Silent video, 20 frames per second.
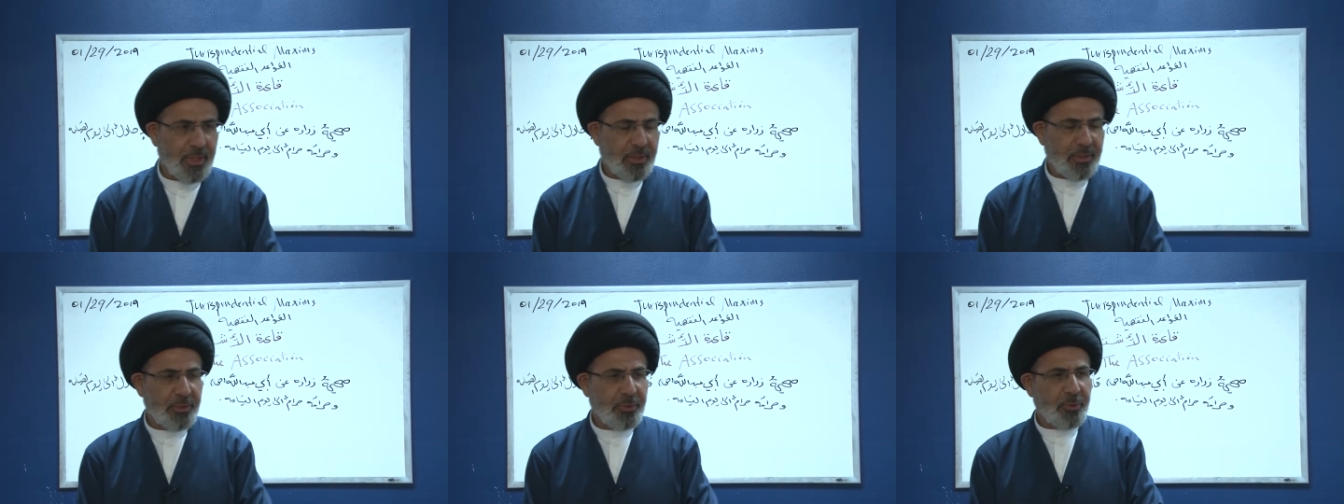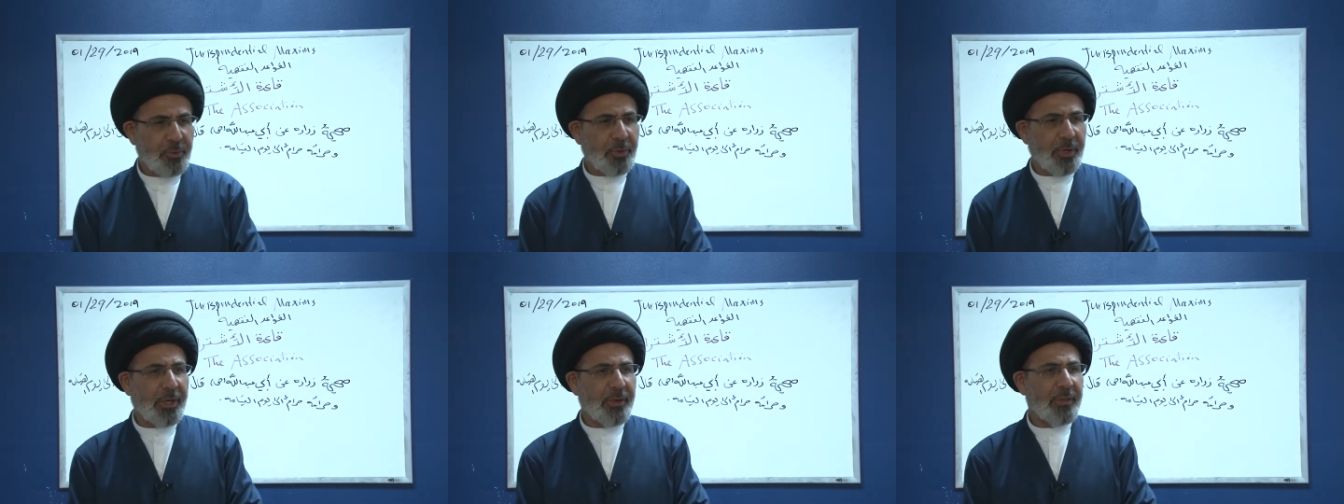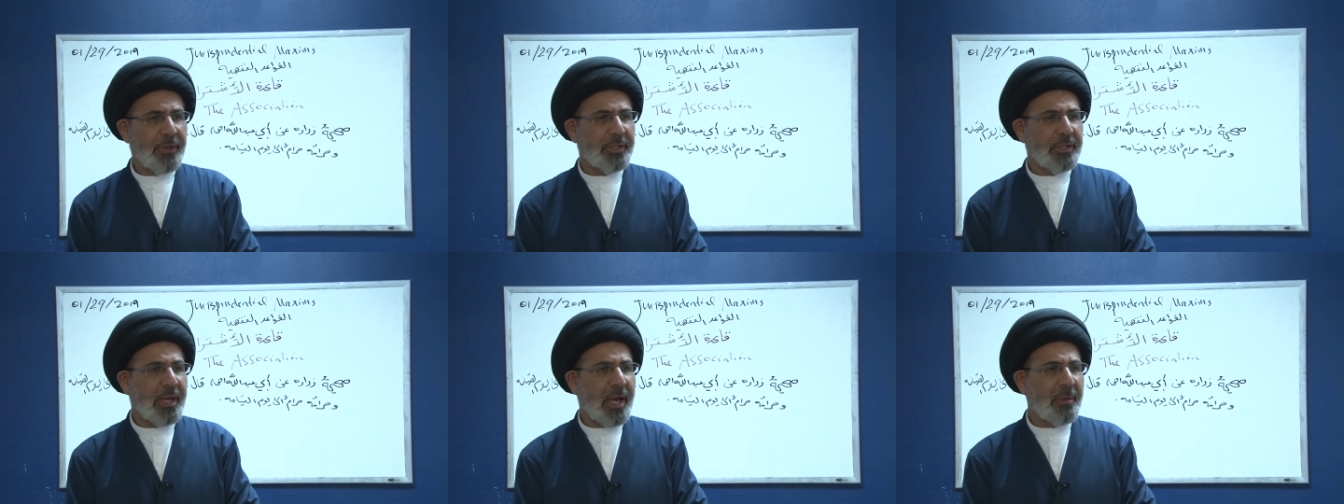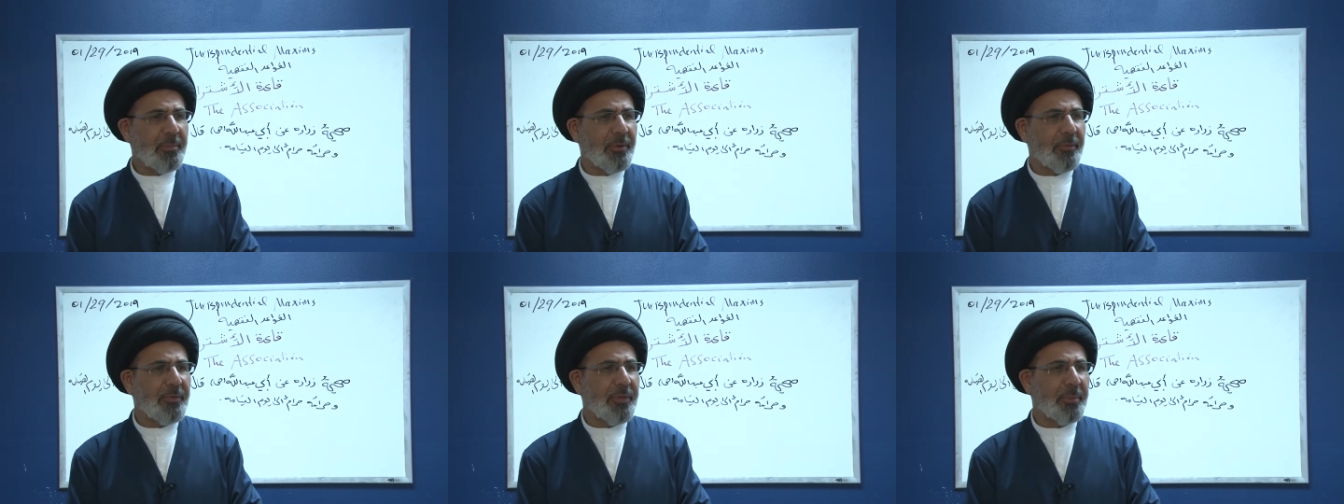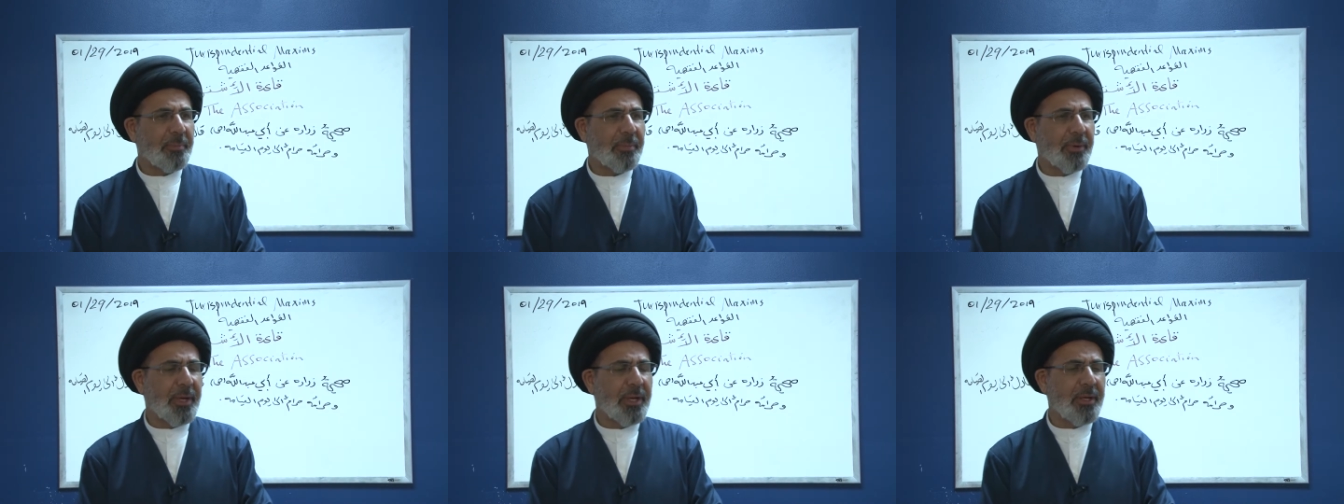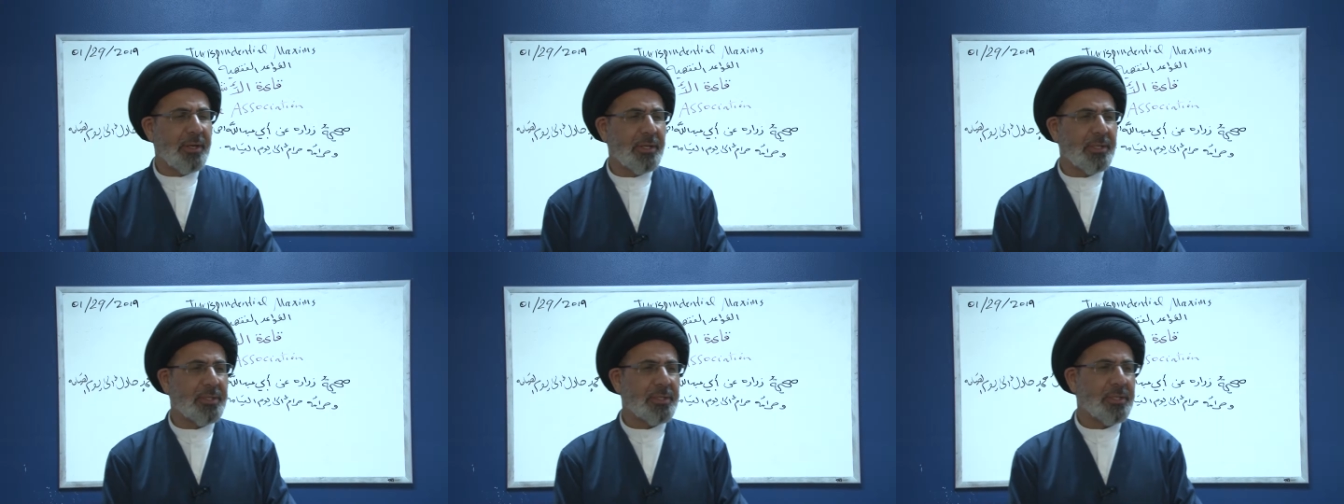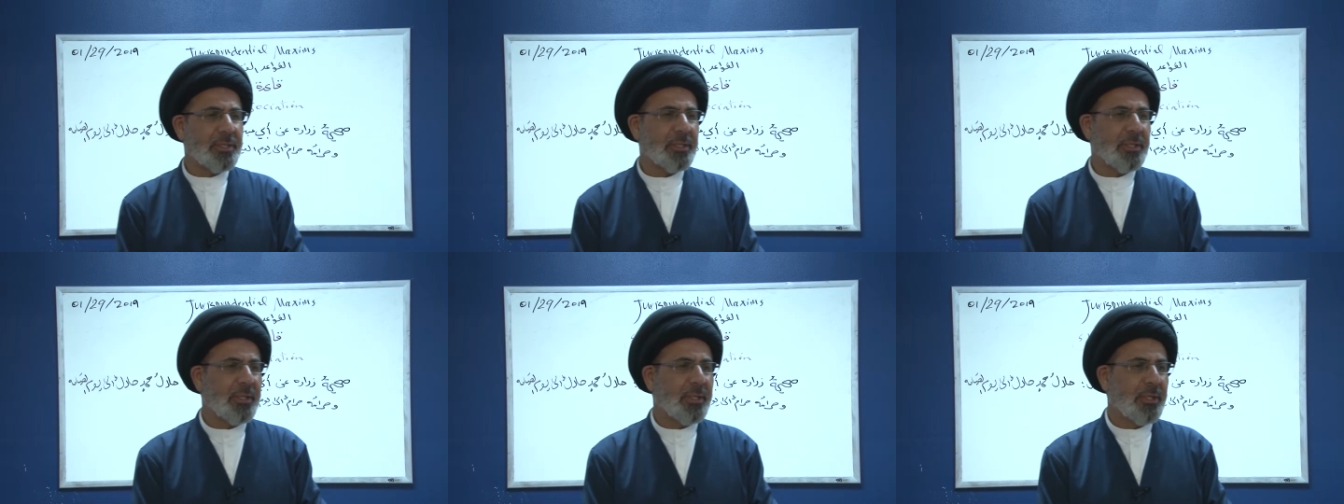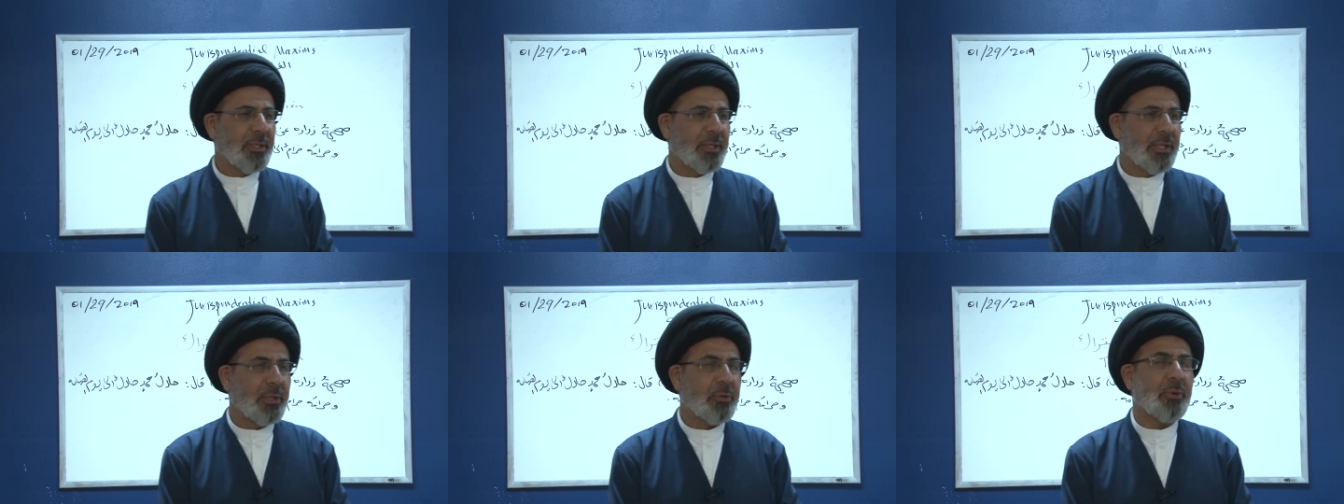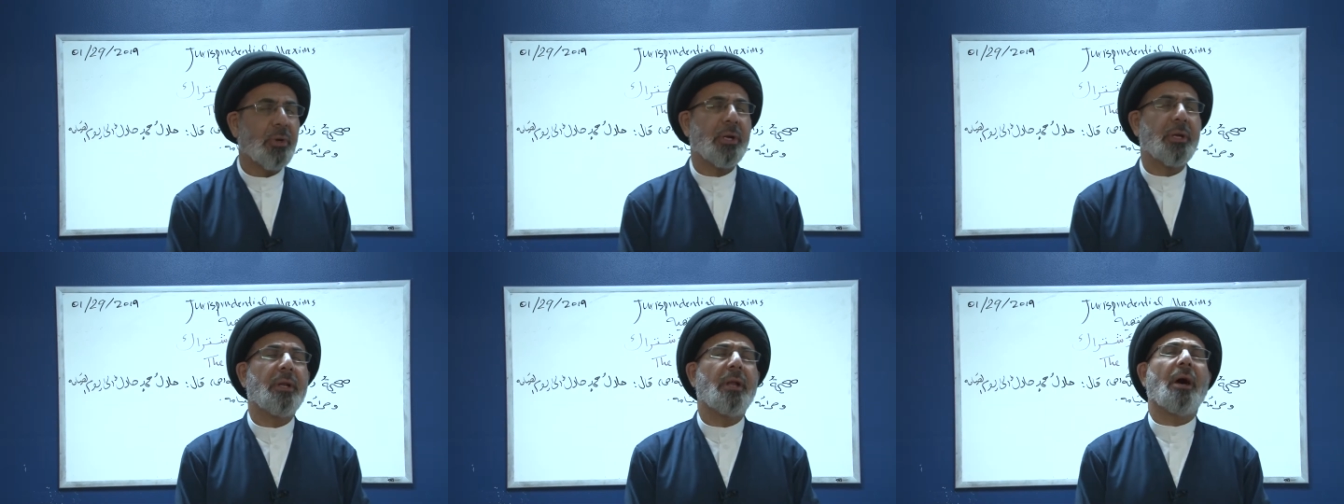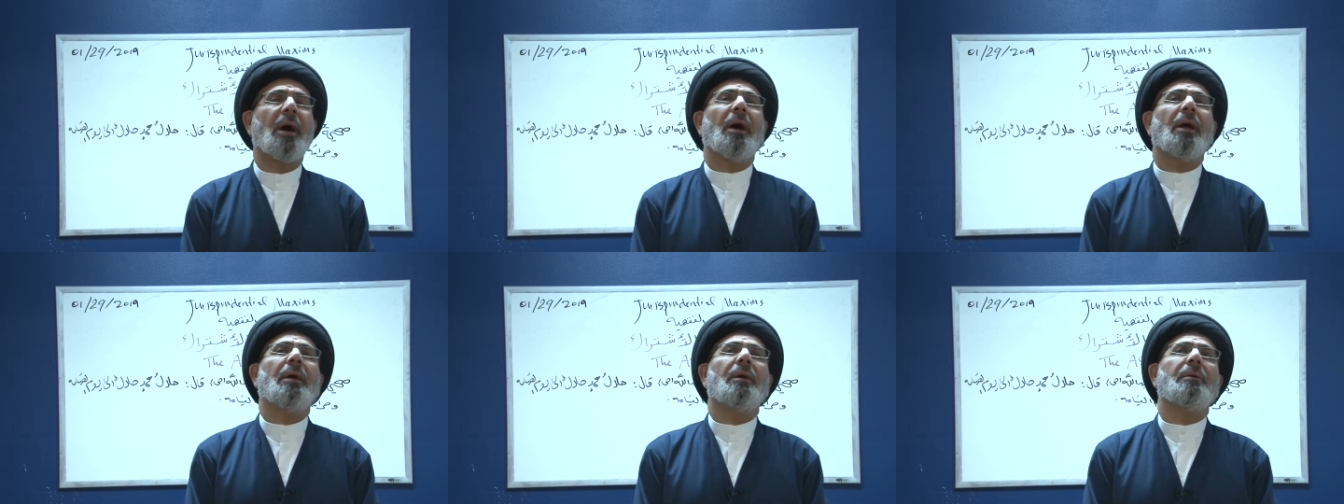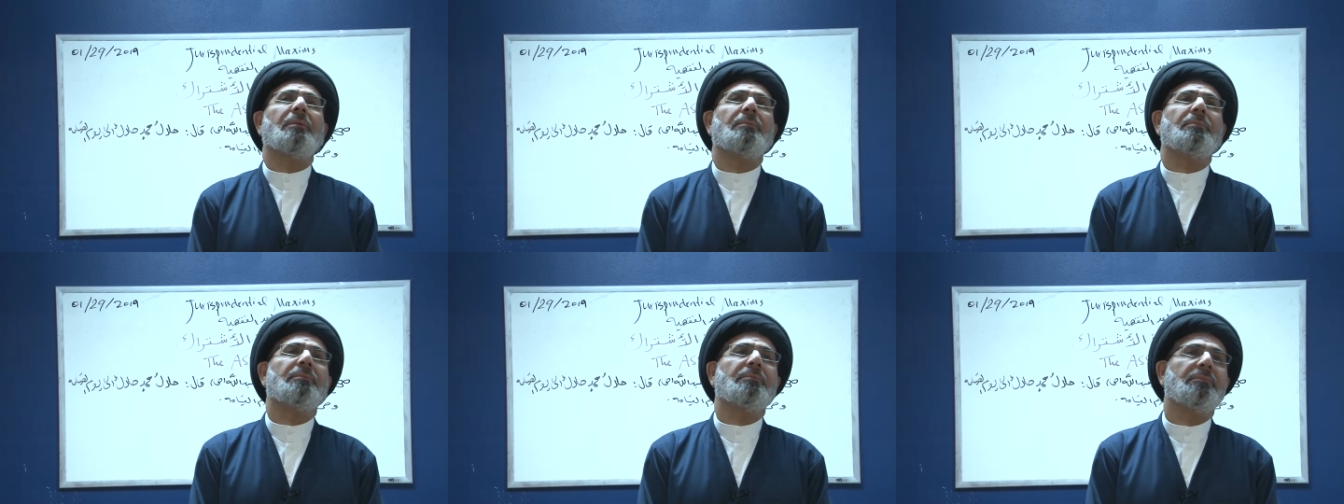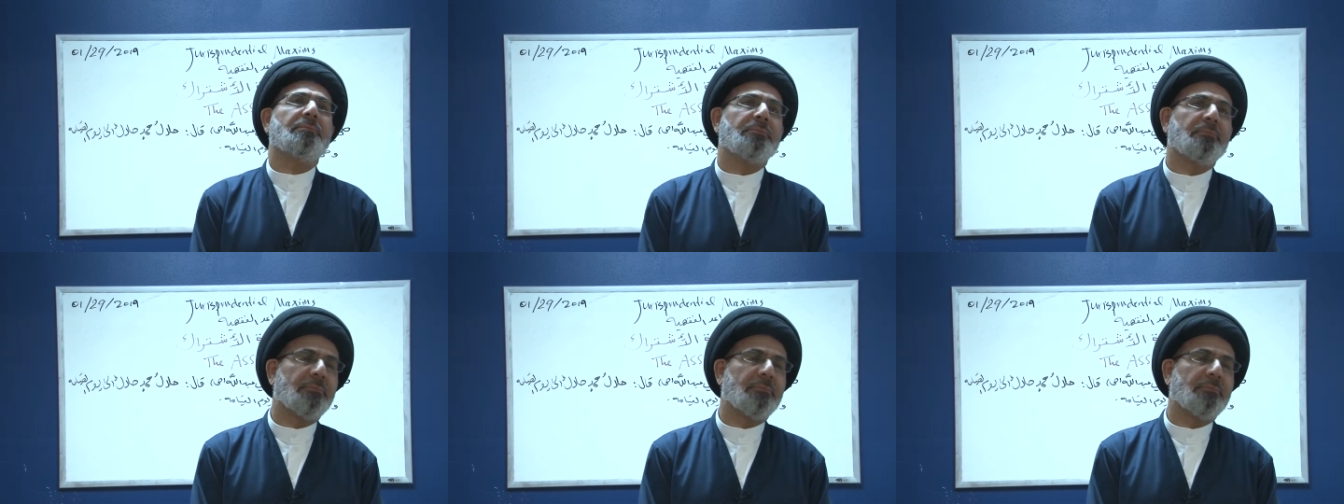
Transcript: during the time of the prayers, you are na'im,